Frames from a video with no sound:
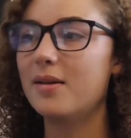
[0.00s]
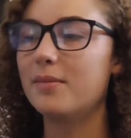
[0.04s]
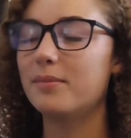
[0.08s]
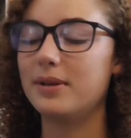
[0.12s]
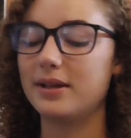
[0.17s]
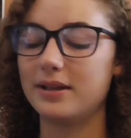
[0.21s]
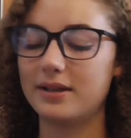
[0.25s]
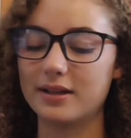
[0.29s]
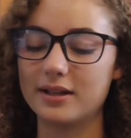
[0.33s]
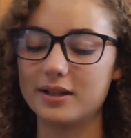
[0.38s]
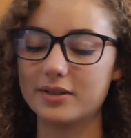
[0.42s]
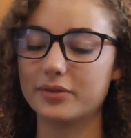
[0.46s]

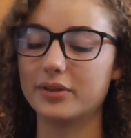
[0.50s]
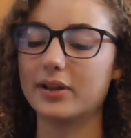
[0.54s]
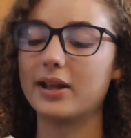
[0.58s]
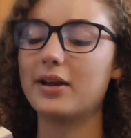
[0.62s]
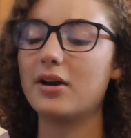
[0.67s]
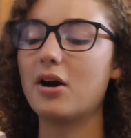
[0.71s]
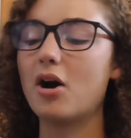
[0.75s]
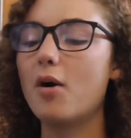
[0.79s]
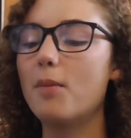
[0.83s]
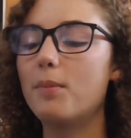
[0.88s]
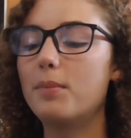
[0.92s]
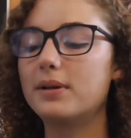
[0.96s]
Because when
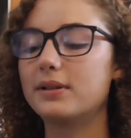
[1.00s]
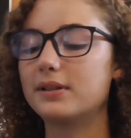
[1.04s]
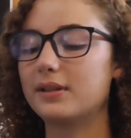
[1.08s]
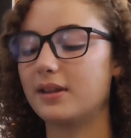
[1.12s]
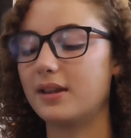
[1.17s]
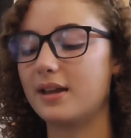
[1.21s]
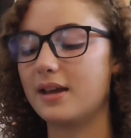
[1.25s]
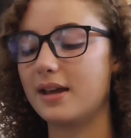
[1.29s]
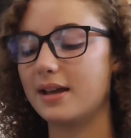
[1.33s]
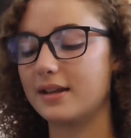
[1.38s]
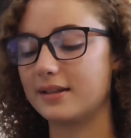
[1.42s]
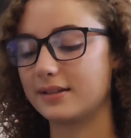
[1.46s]
I opened
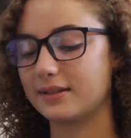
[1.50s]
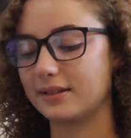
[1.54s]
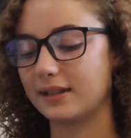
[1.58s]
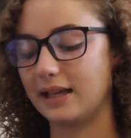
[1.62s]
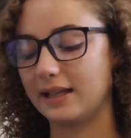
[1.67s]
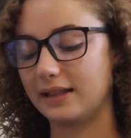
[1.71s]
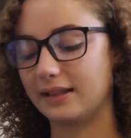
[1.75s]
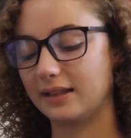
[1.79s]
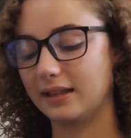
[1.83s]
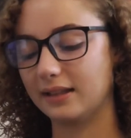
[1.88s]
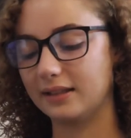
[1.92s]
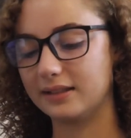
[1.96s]
this,
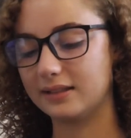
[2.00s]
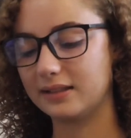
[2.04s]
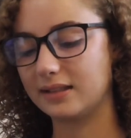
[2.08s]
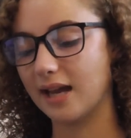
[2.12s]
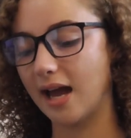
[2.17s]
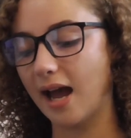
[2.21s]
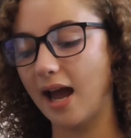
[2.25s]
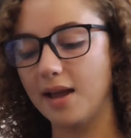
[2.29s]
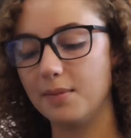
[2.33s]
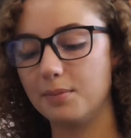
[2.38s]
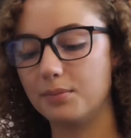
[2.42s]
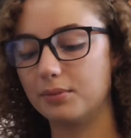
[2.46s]
the
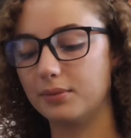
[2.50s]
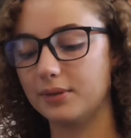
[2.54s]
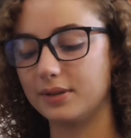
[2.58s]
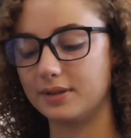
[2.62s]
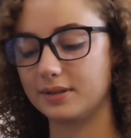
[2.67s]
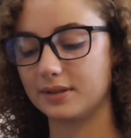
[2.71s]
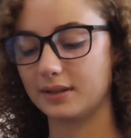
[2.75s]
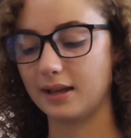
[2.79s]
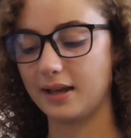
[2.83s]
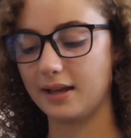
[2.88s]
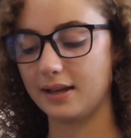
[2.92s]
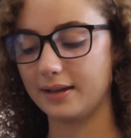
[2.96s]
type
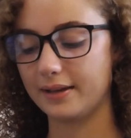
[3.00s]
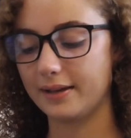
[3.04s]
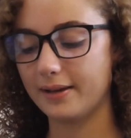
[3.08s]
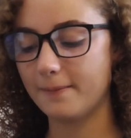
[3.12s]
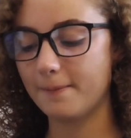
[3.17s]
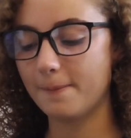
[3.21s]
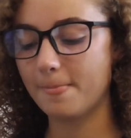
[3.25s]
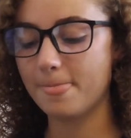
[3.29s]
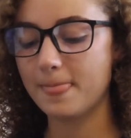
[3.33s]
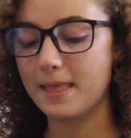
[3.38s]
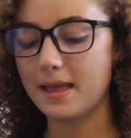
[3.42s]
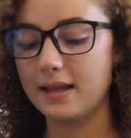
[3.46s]
was,
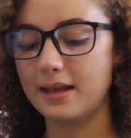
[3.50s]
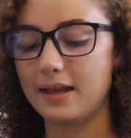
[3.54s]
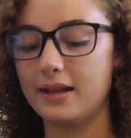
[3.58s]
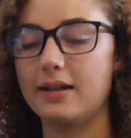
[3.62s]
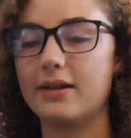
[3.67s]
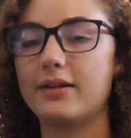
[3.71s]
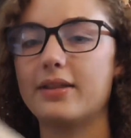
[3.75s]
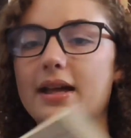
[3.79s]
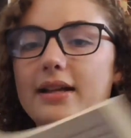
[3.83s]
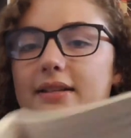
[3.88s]
you know,